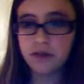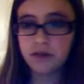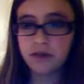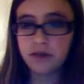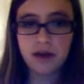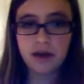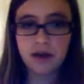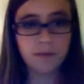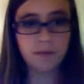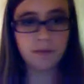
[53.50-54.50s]
it, um,
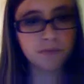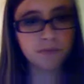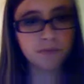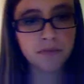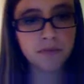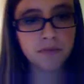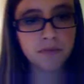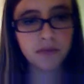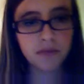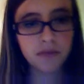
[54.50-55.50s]

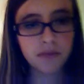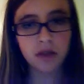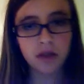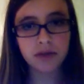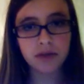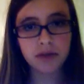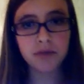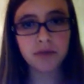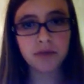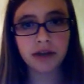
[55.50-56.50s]
like put it in
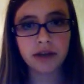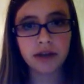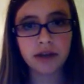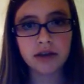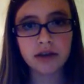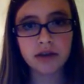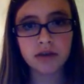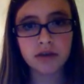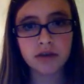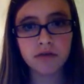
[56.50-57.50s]
braids to keep it
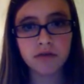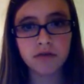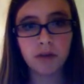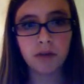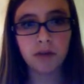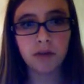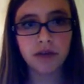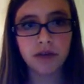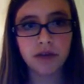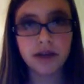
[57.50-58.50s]
from getting
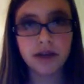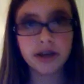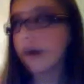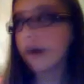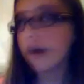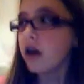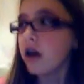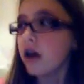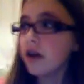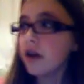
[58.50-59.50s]
frizzy again. So
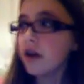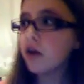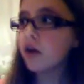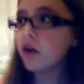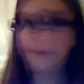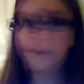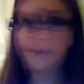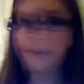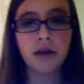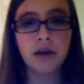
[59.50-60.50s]
yeah, I just wanted to show you
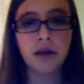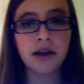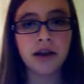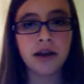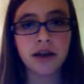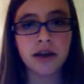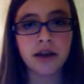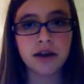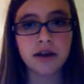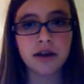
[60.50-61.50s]
that and
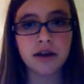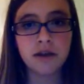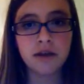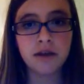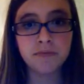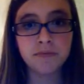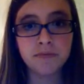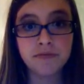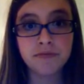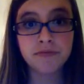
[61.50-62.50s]
um,
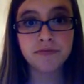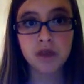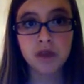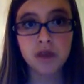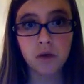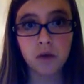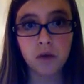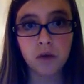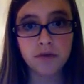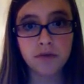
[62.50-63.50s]
have some more
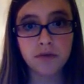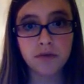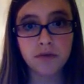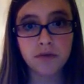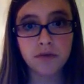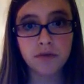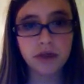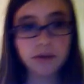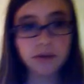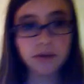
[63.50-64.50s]
videos for you guys soon.
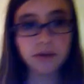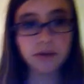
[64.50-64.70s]
Okay,